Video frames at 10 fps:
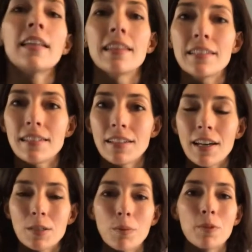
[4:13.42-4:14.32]
this is an
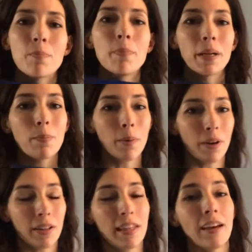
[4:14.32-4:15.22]
Usborne big
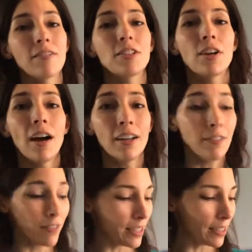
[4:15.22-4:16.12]
book. They have a ton
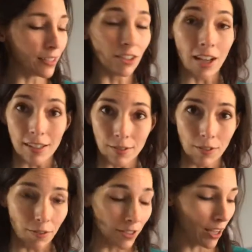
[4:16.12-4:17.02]
of these and lots of
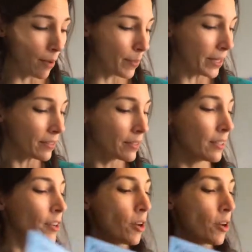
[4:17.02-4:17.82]
different topics.